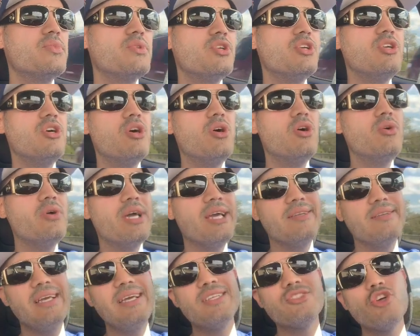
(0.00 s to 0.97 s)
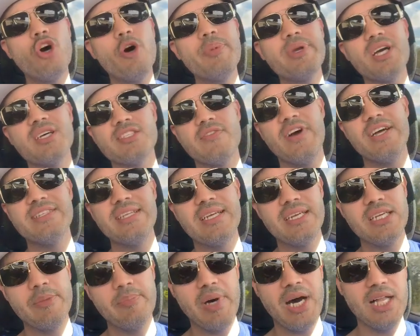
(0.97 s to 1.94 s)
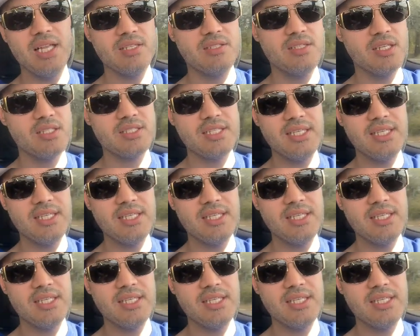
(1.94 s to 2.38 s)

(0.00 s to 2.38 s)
You know, and it's all because of identity politics.